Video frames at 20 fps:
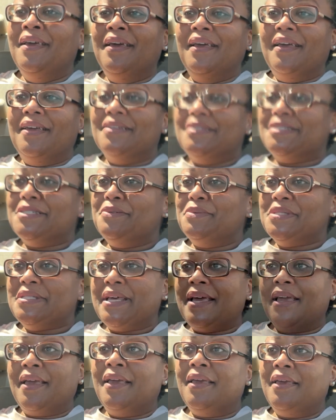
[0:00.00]
And she was
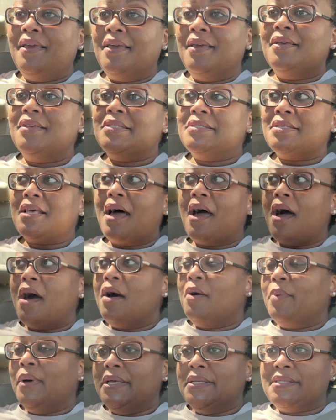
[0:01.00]
like, he is
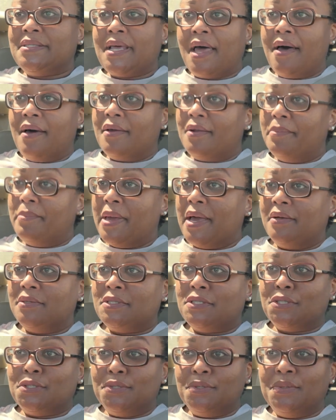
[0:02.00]
always talking
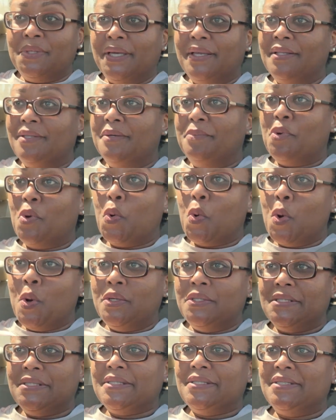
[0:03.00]
about you and them
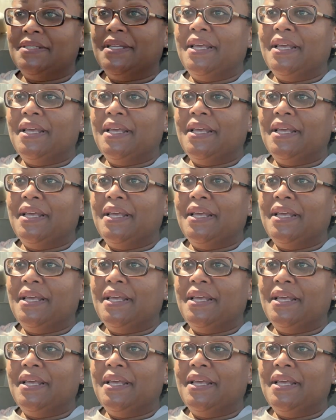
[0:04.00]
oranges.